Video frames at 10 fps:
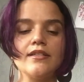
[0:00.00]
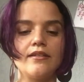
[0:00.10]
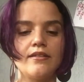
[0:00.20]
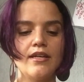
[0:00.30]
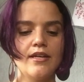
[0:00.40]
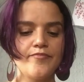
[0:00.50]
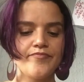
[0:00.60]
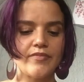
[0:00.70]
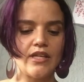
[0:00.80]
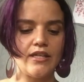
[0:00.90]
And
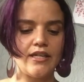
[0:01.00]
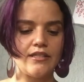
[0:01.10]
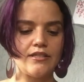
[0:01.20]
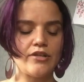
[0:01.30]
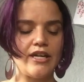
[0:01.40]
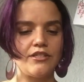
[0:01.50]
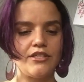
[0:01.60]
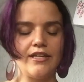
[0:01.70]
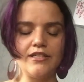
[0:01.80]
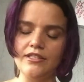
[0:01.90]
a lot of the
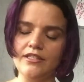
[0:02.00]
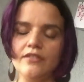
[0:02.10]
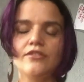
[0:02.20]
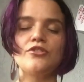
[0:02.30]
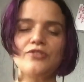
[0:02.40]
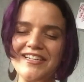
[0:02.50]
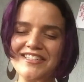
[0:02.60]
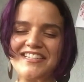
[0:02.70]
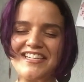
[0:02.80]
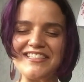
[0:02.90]

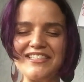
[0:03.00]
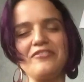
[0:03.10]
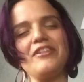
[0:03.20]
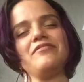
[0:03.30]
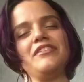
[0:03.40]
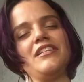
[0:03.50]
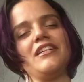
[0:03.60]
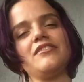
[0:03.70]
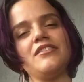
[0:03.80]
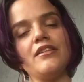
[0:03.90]
strategizing around reaching
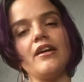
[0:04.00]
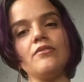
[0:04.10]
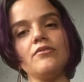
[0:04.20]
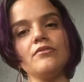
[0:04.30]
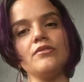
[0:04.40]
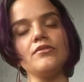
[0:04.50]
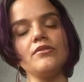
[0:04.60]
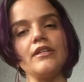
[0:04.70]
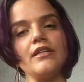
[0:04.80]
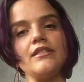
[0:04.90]
out to those
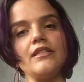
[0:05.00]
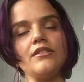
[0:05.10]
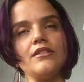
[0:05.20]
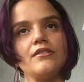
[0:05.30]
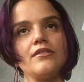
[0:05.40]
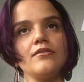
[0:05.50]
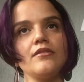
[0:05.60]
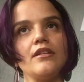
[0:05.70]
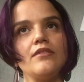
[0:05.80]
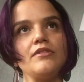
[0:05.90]
organizations
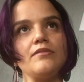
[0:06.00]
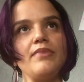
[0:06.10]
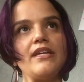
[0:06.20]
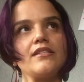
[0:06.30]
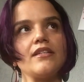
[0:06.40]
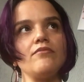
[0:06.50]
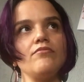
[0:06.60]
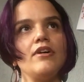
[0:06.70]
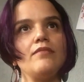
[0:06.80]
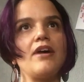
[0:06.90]
was based on
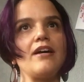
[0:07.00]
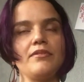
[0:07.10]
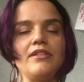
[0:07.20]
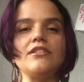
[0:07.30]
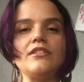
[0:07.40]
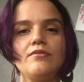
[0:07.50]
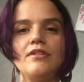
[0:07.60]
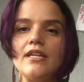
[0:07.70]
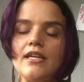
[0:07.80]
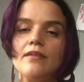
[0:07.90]
what populations we
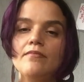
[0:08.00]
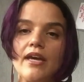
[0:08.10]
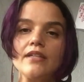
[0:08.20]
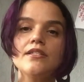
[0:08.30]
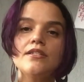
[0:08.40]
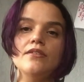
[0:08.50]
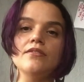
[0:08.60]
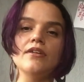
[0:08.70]
could get masks to.